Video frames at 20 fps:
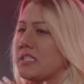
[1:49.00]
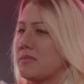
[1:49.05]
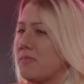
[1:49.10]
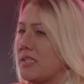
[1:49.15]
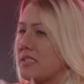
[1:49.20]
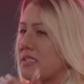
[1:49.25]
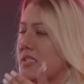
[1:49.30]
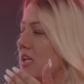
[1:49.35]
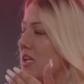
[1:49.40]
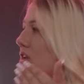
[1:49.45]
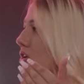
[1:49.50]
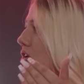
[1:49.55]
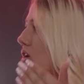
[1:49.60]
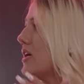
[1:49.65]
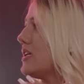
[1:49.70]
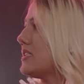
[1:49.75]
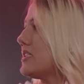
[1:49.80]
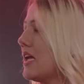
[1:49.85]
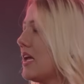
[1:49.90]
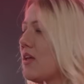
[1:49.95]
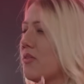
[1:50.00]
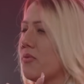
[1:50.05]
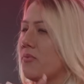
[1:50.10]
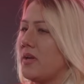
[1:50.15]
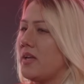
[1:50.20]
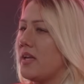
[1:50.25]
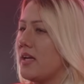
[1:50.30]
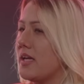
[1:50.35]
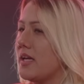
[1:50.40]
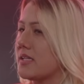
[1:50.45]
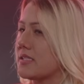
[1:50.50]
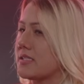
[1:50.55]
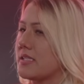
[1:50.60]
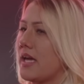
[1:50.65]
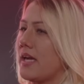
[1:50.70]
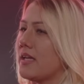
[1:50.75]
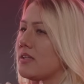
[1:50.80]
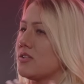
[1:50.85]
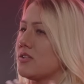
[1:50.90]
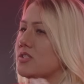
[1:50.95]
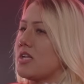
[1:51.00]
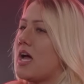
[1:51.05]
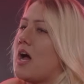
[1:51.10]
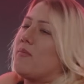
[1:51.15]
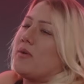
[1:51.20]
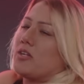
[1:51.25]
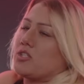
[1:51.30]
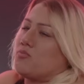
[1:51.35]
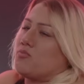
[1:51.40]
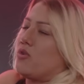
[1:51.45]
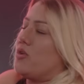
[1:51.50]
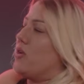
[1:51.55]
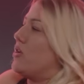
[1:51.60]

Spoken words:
months in, you're already taking 3. There's not much more you